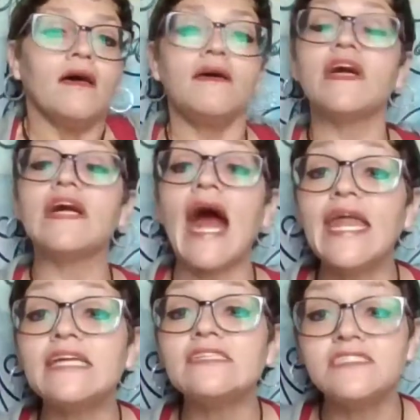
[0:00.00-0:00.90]
the
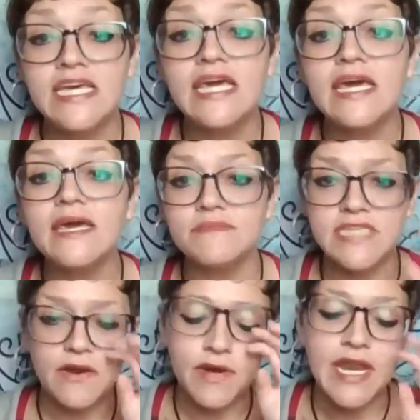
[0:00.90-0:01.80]
guidance teams
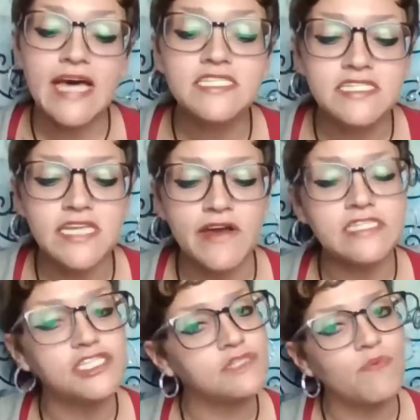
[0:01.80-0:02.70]
that are necessary
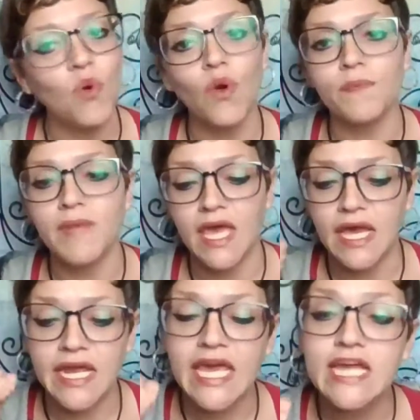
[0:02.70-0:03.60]
to support me
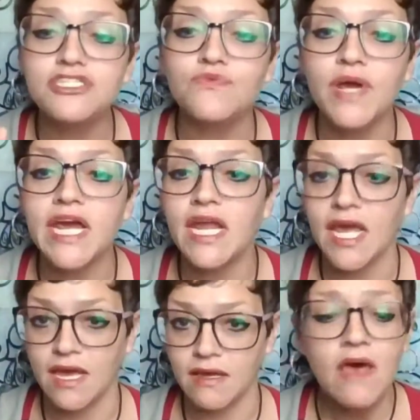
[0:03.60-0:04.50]
in each reading